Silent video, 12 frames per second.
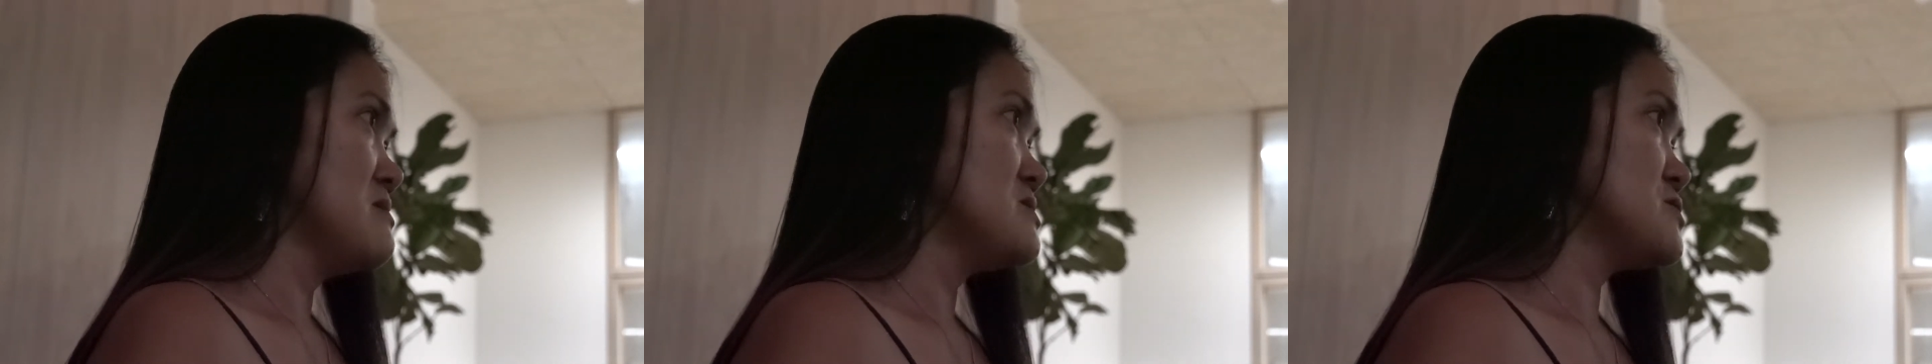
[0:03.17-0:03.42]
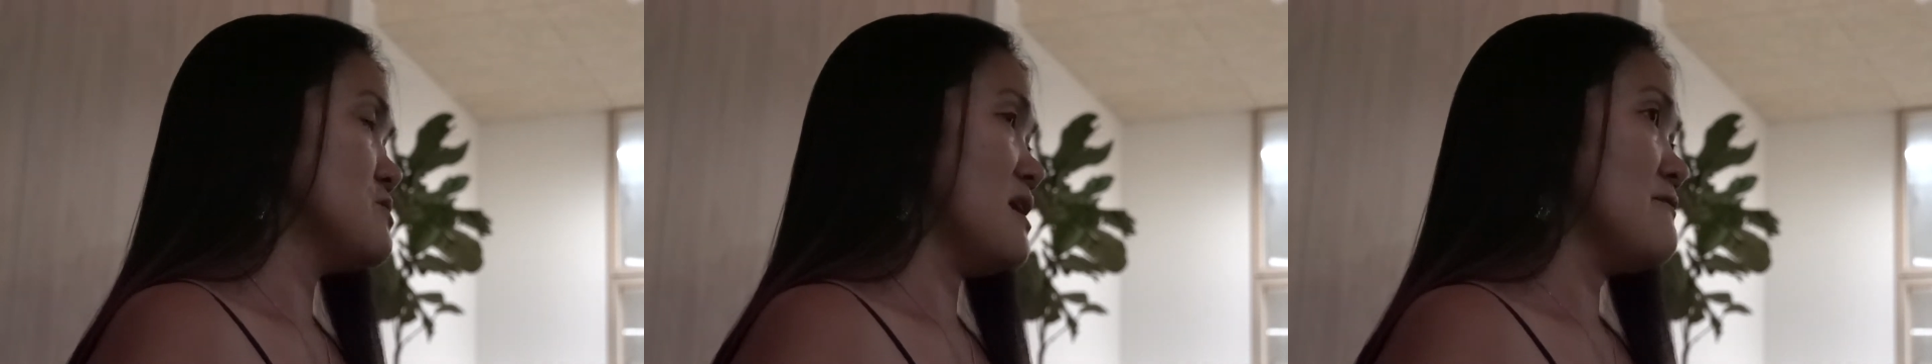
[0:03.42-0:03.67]

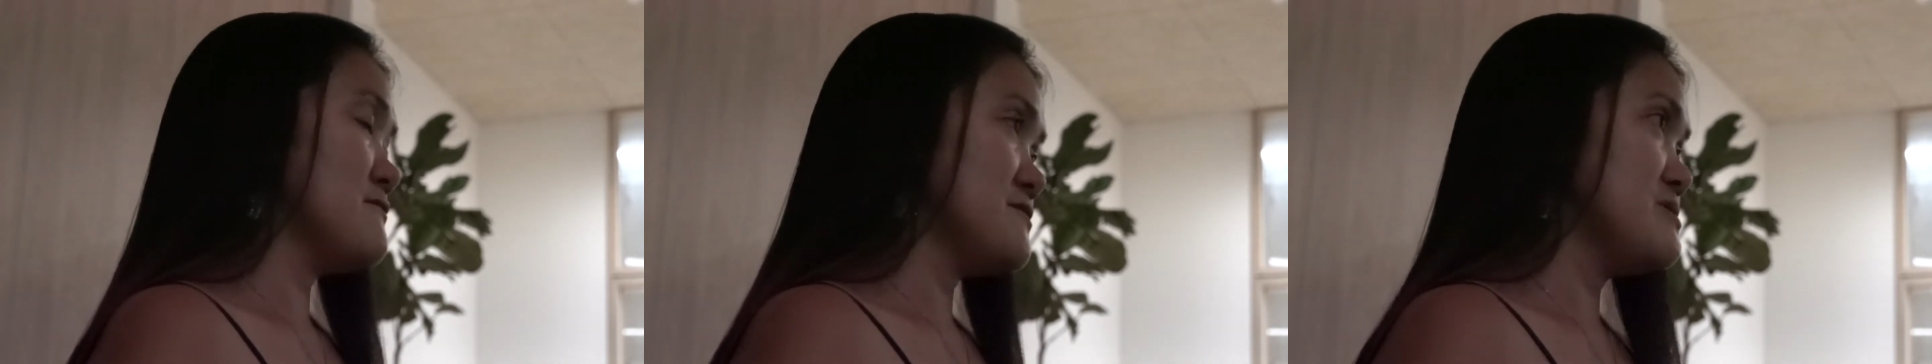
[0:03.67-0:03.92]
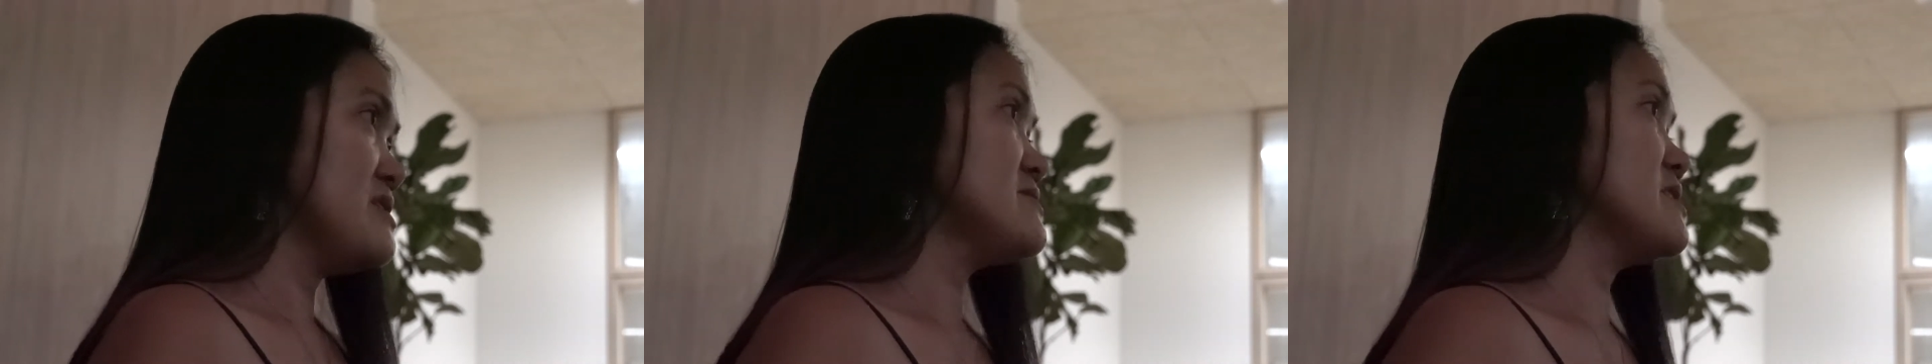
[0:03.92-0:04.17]
So after
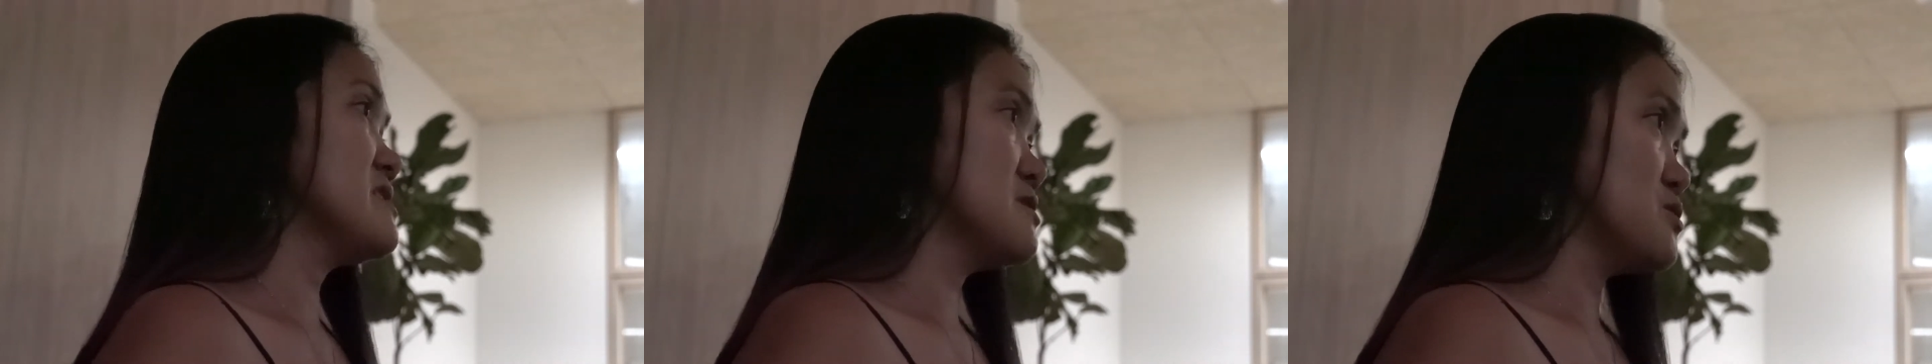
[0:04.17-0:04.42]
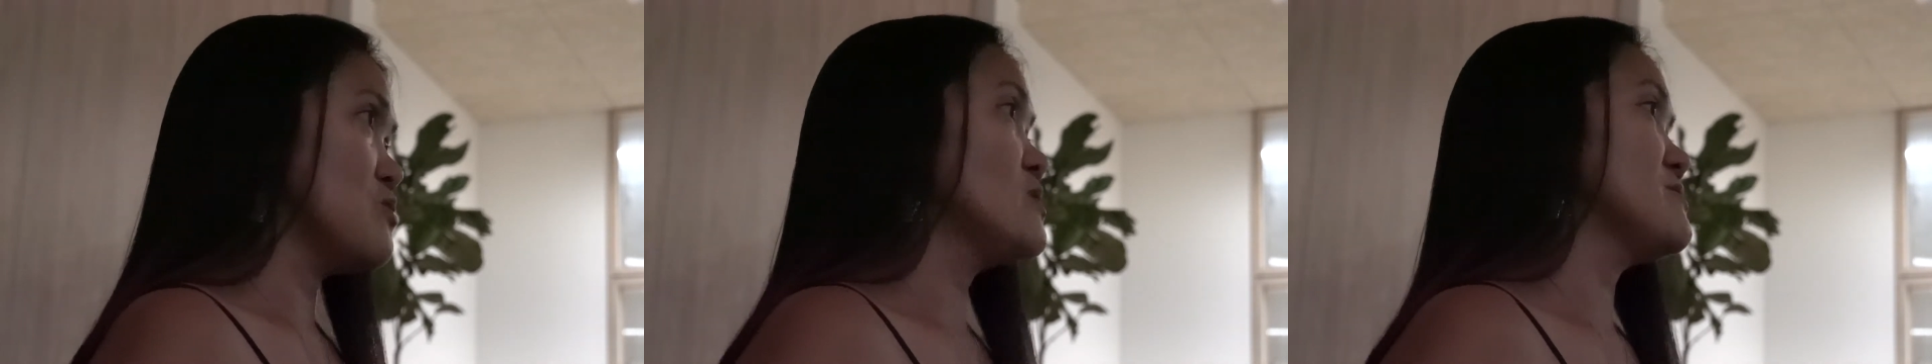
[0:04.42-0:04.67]
that, I
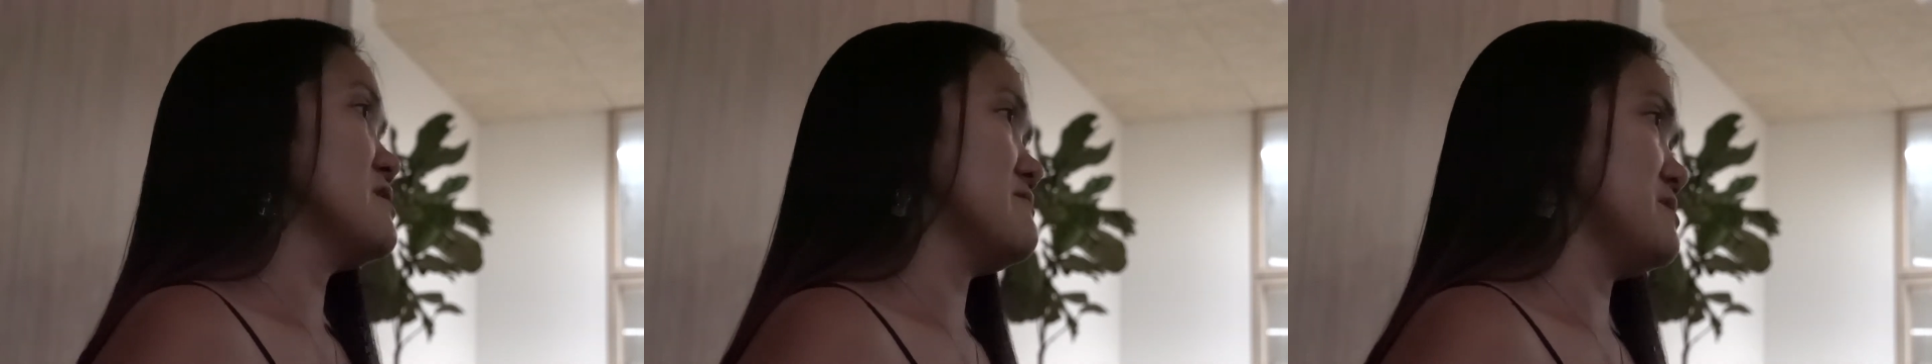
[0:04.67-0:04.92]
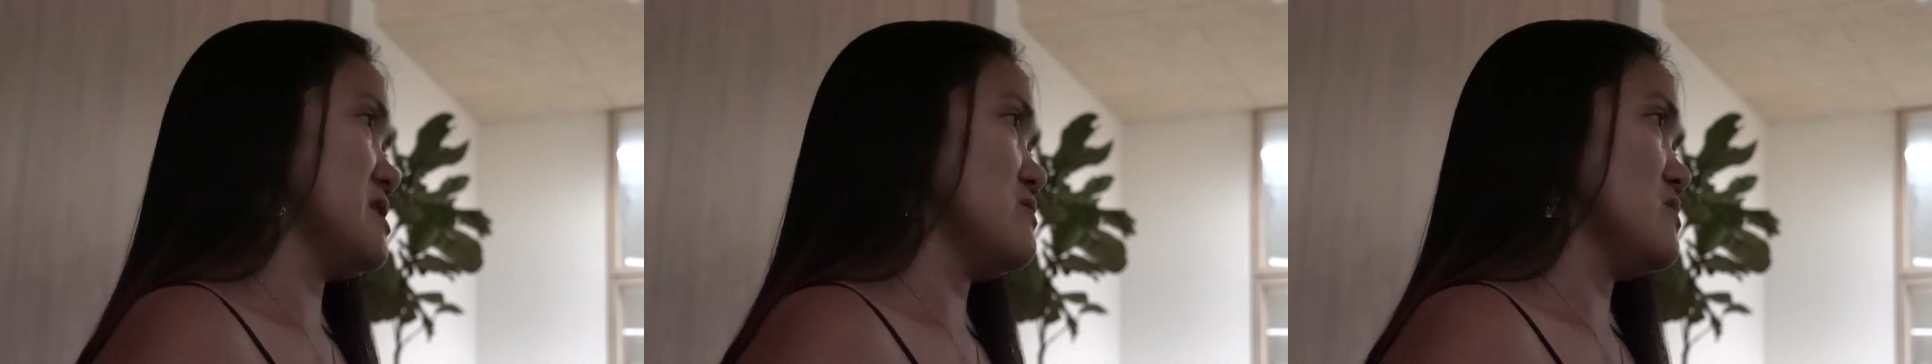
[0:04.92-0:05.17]
can do
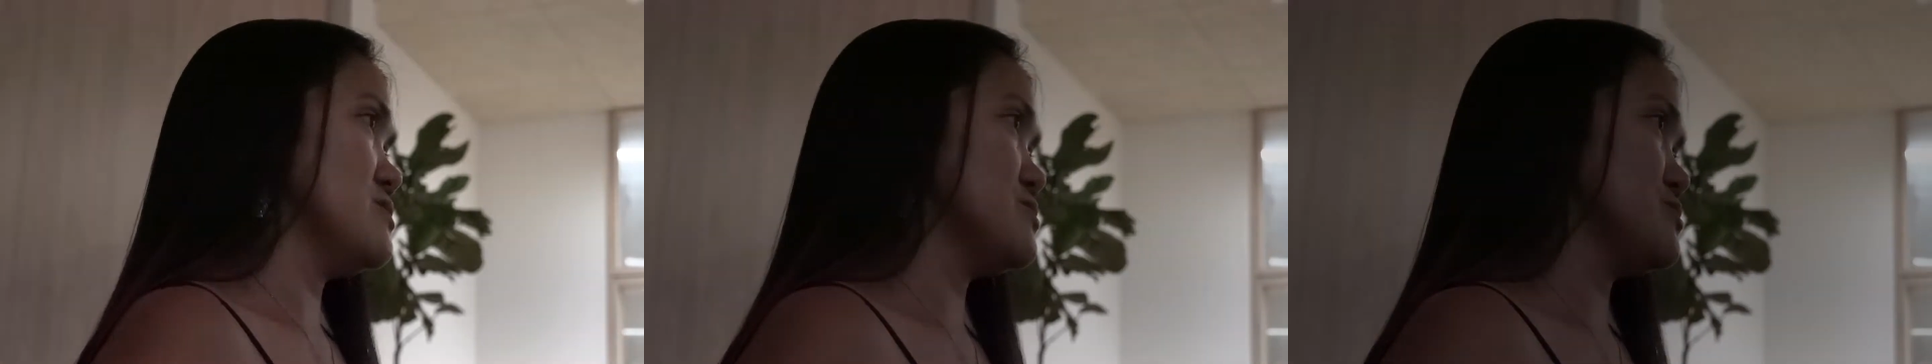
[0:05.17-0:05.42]
whatever I want